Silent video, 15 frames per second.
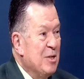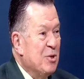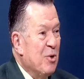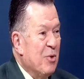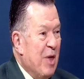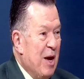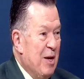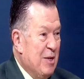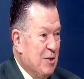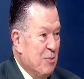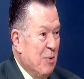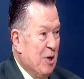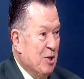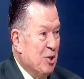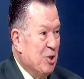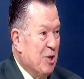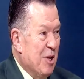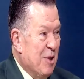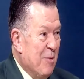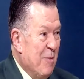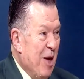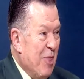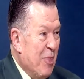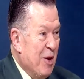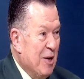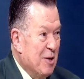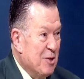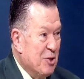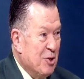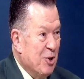so they switched to the
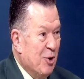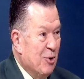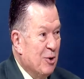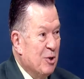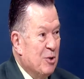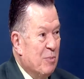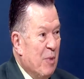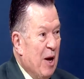Methodist Church.